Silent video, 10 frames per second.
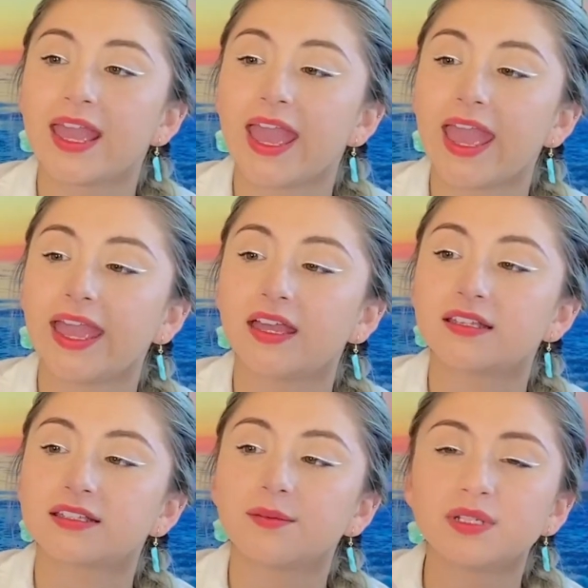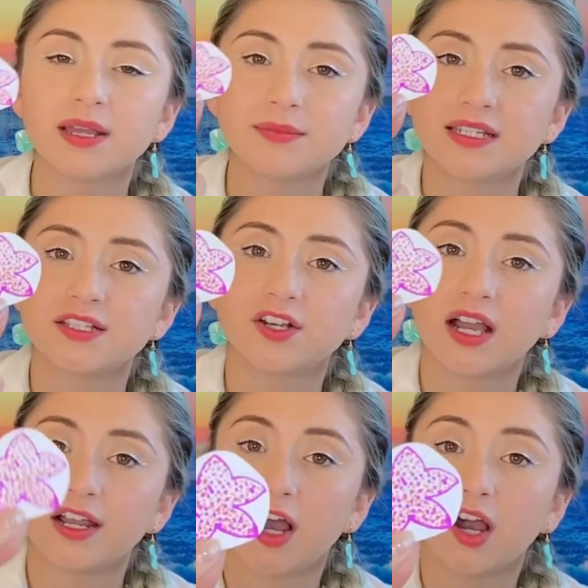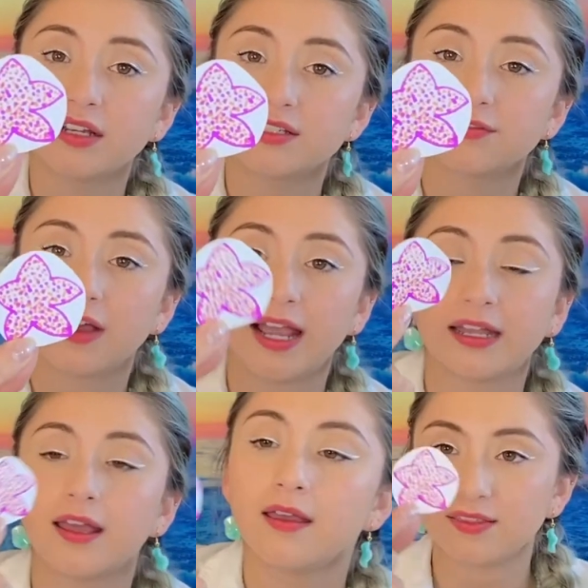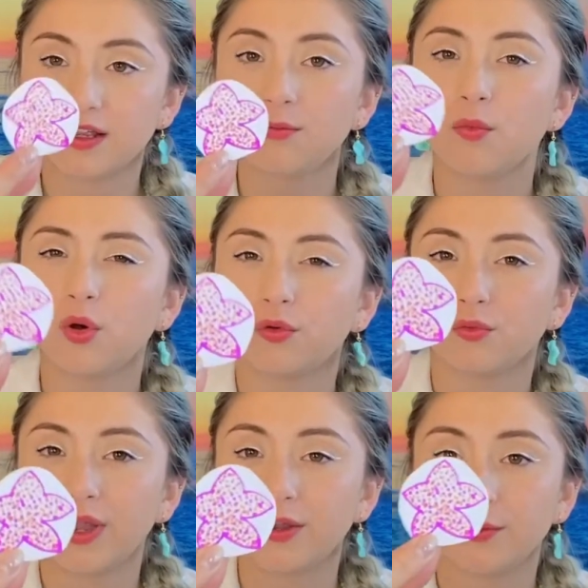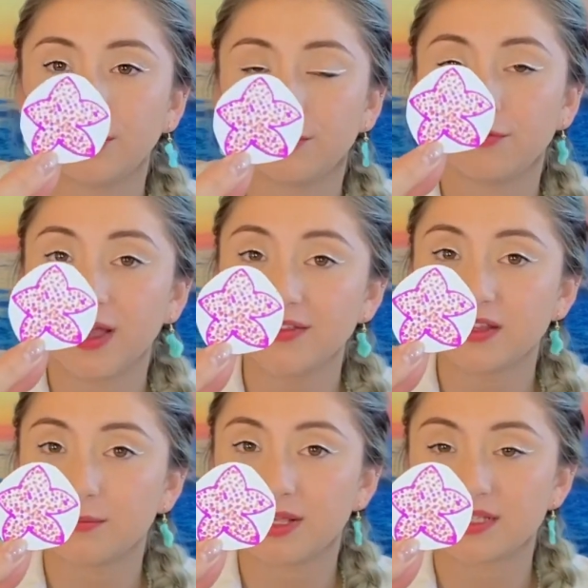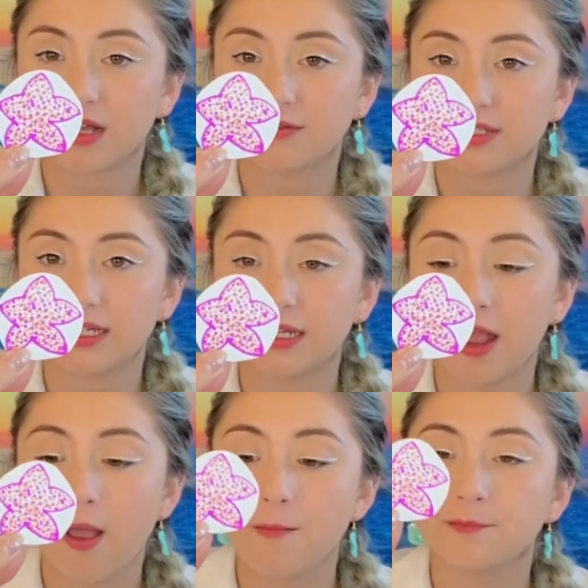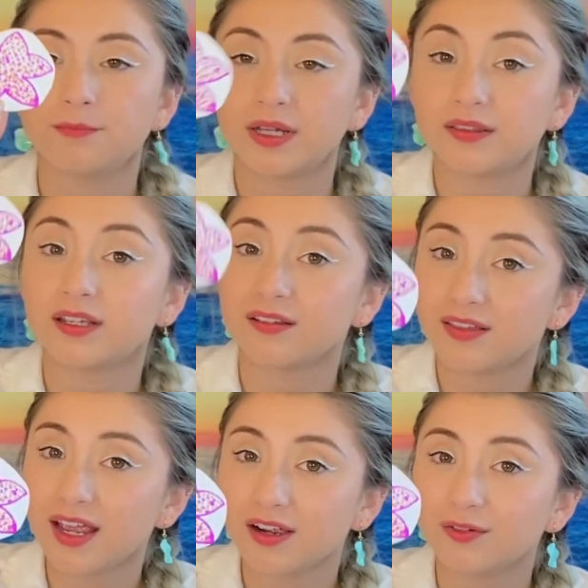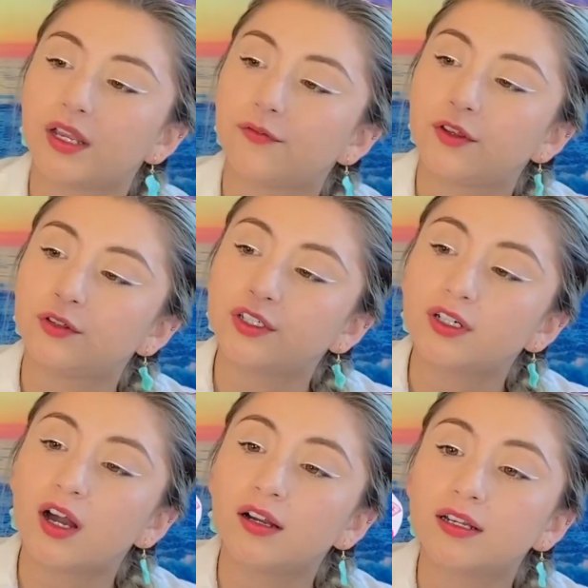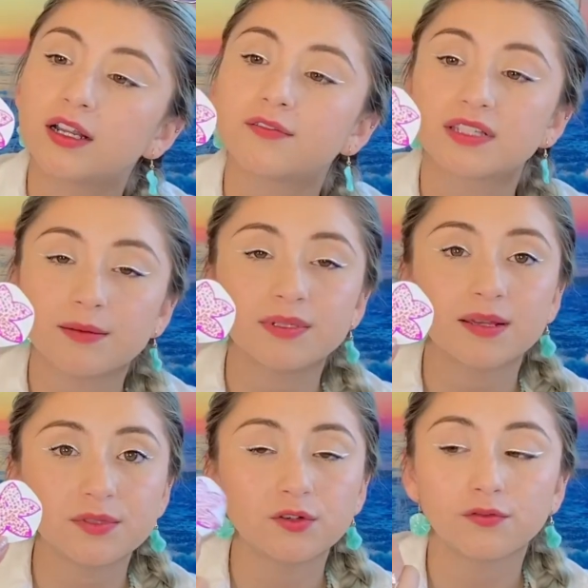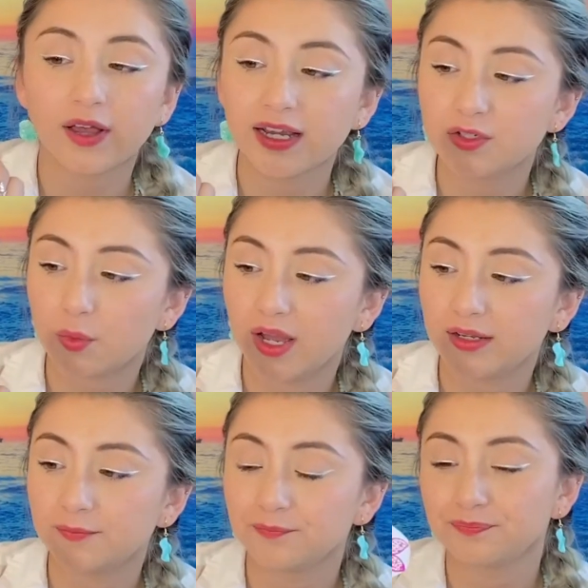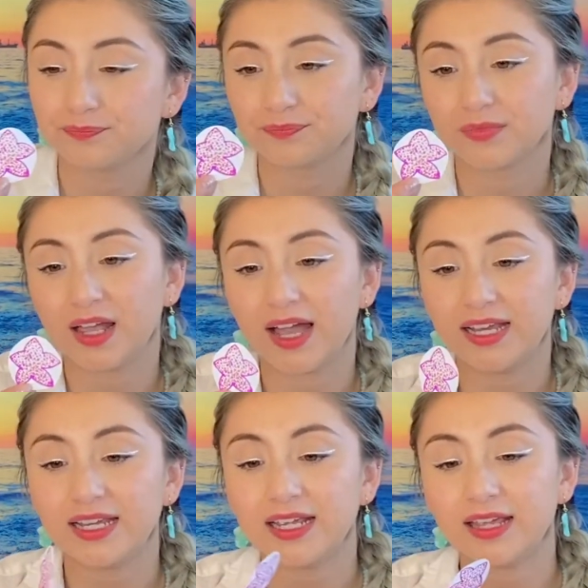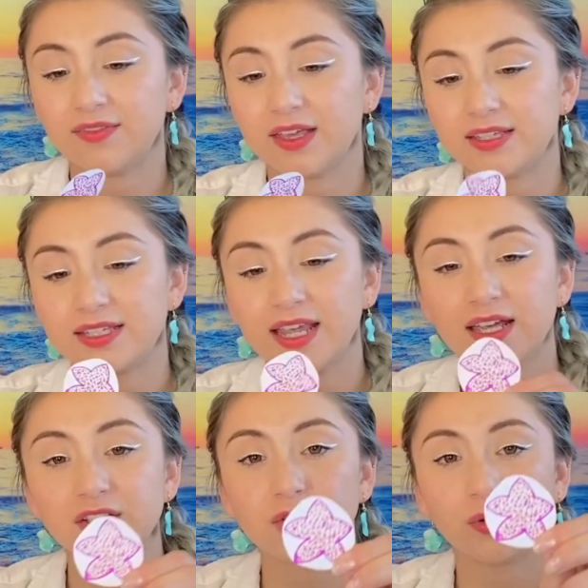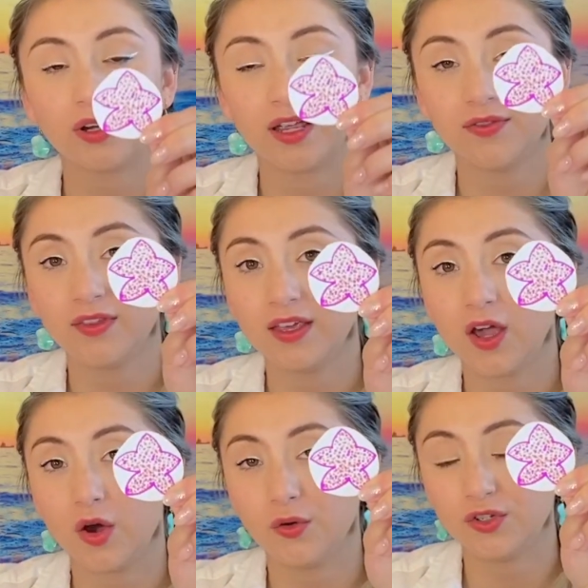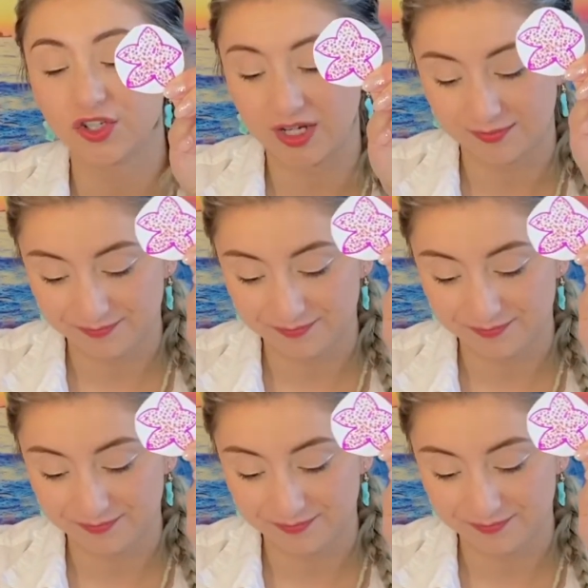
And sometimes these are kind of hard to find. They're more rare, we don't find them as often, but they're there. If you look hard enough, sometimes you'll find one hiding in the sand or in the ocean.